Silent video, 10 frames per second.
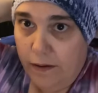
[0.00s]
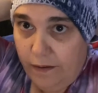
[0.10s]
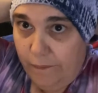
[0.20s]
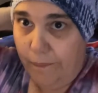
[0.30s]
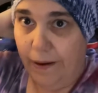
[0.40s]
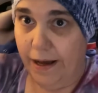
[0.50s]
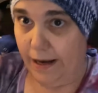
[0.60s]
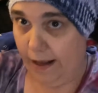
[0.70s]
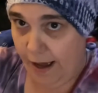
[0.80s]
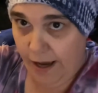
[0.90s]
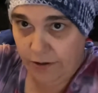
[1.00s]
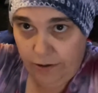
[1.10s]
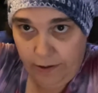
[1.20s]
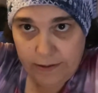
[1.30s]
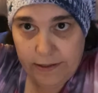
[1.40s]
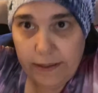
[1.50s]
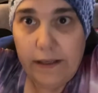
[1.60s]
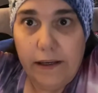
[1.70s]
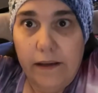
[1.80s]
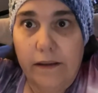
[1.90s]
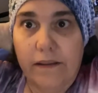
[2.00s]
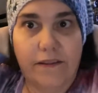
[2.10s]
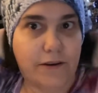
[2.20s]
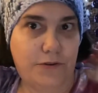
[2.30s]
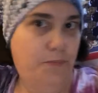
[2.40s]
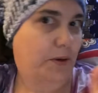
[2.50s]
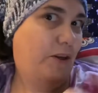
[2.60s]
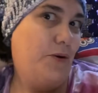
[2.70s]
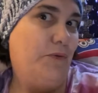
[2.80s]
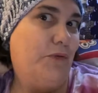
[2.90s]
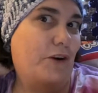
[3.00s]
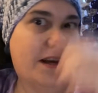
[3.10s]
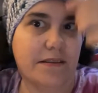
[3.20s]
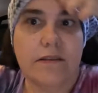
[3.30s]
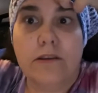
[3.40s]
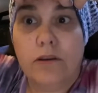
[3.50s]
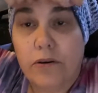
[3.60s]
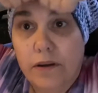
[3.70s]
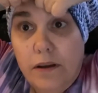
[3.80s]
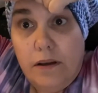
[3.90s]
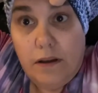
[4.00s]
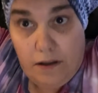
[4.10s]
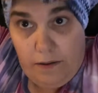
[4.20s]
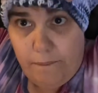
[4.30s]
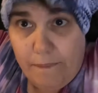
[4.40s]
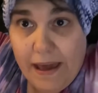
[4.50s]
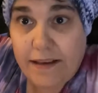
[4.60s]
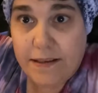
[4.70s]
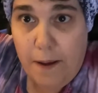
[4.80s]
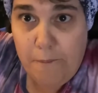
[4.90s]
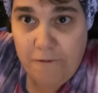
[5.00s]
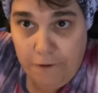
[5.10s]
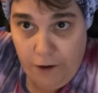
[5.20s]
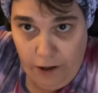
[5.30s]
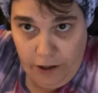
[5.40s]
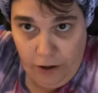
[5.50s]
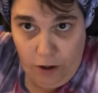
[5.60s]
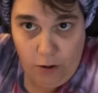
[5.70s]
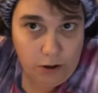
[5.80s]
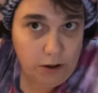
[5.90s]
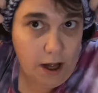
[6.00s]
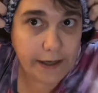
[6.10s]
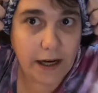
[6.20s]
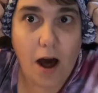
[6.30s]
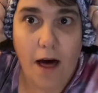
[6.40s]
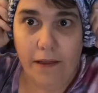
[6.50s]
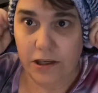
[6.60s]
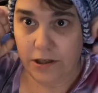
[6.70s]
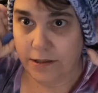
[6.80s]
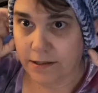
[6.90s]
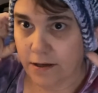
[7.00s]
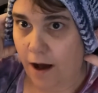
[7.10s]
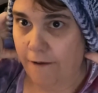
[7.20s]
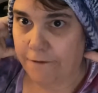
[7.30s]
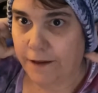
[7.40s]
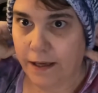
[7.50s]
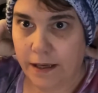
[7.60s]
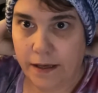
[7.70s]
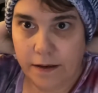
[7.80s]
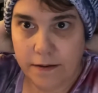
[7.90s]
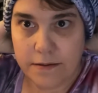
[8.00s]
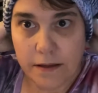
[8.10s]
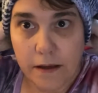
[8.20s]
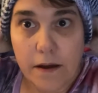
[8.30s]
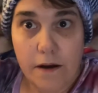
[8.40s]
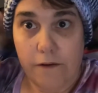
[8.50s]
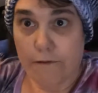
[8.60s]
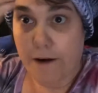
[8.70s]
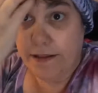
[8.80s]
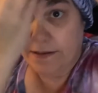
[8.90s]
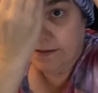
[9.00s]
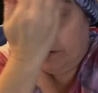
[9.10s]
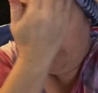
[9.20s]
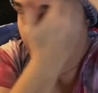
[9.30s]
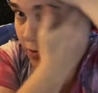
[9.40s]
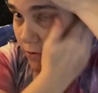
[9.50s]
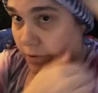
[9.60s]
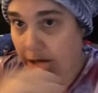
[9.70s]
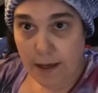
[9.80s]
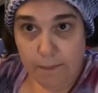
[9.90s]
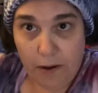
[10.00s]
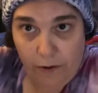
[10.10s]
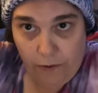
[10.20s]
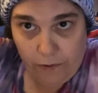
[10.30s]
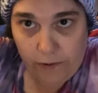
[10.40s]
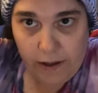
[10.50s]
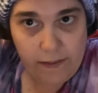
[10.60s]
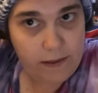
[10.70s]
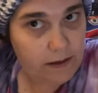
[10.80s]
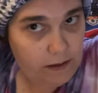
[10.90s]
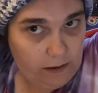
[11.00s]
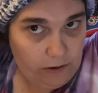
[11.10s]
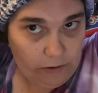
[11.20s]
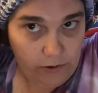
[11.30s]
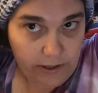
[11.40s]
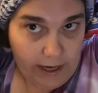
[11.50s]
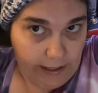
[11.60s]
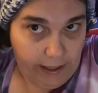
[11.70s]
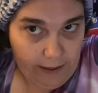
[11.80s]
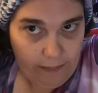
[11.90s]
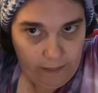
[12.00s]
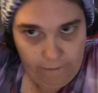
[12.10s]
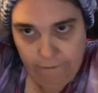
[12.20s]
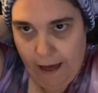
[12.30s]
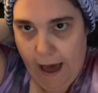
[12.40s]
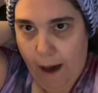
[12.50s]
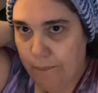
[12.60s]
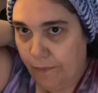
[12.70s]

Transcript: But as you can see, they're super cute for us too. Make some for your local oncologist office, friends going through chemo, and then, you tuck in the flap.